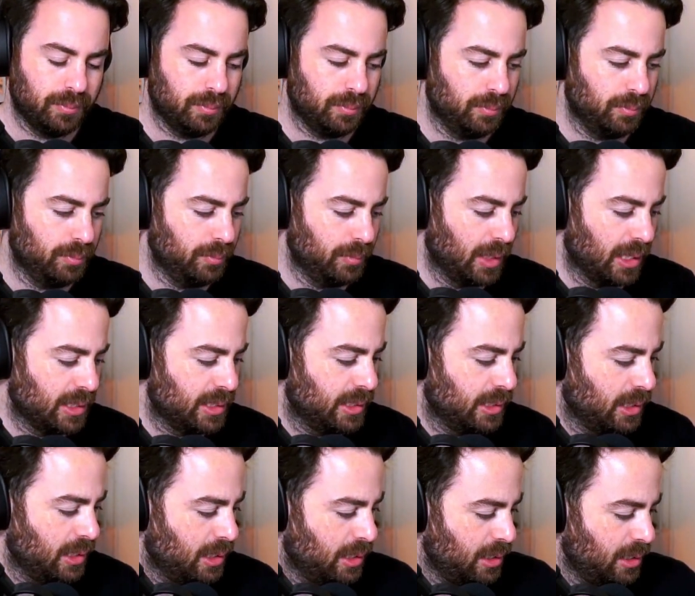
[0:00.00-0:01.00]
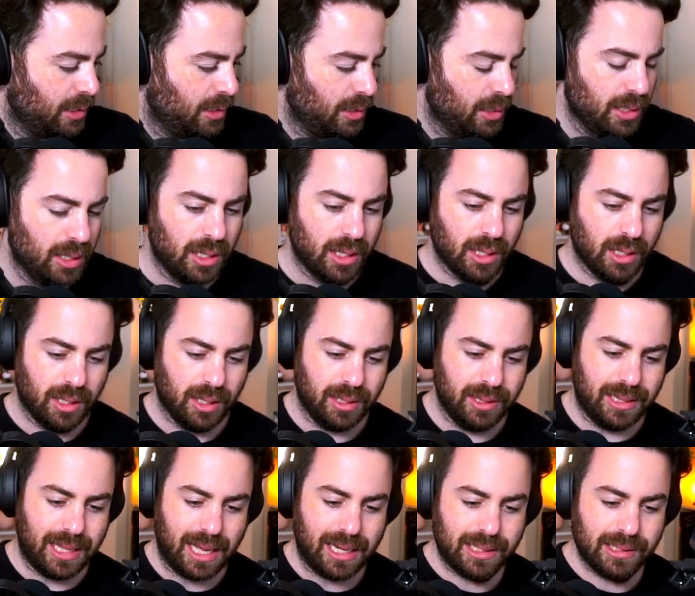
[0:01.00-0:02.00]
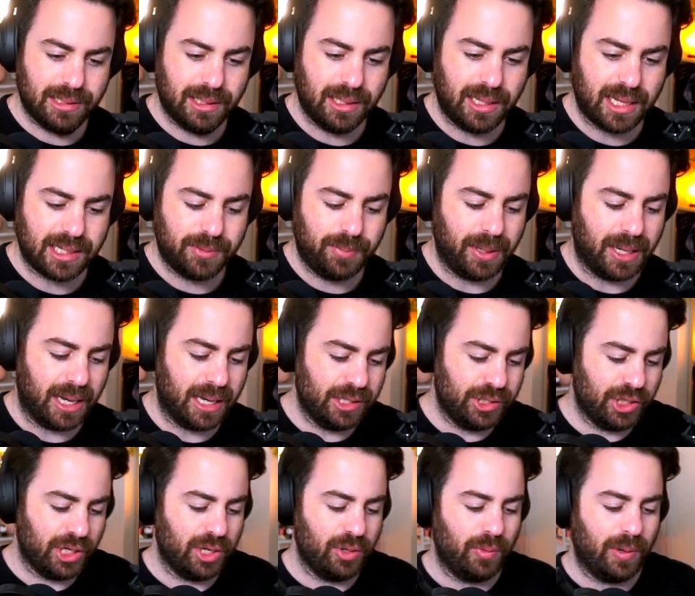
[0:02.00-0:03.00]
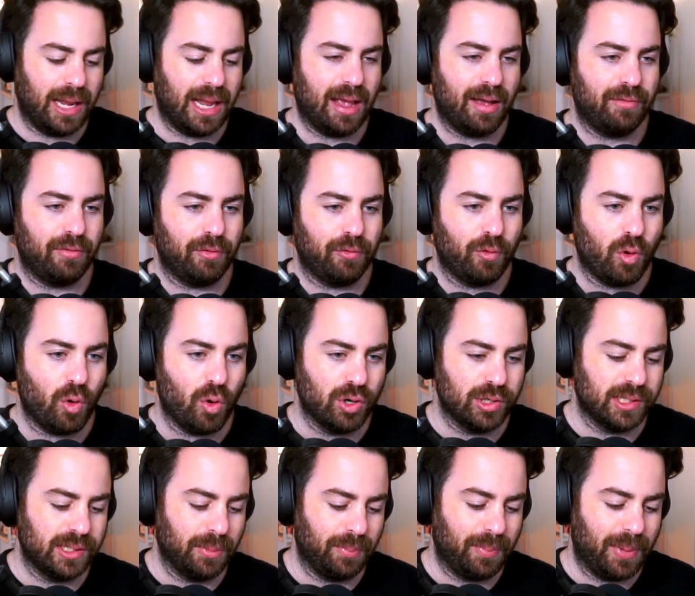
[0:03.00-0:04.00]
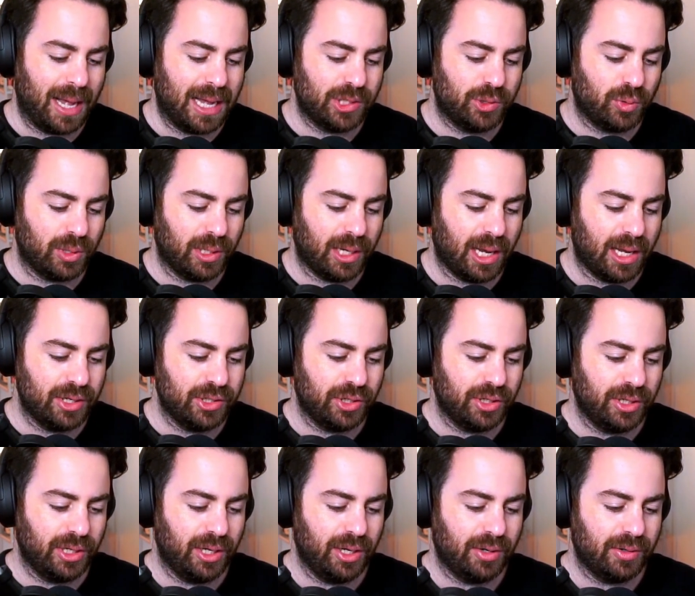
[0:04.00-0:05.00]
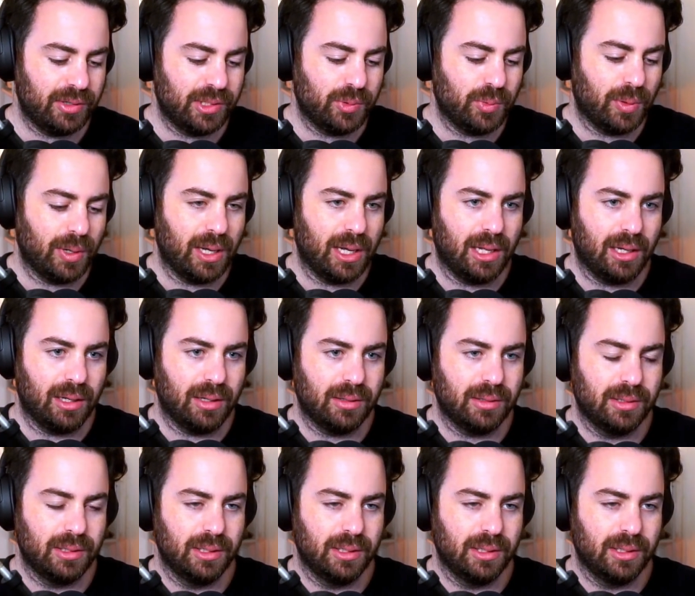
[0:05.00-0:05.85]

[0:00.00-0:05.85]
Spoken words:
That is the Despia engine. We have, of course, the Patchwork engine here as well.